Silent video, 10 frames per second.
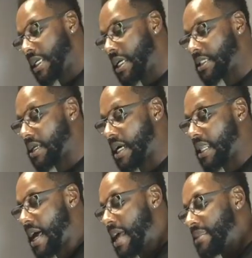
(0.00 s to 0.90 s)
is a
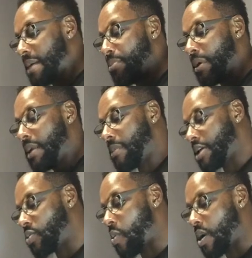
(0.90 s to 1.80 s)
client that pretty
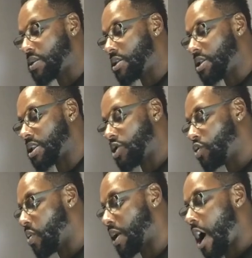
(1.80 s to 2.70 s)
much wants to just
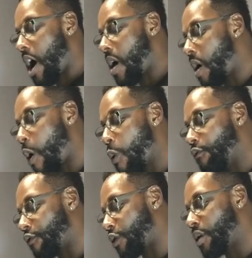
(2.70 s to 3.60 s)
do an all
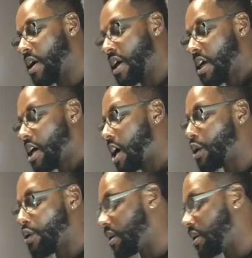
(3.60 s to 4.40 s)
over color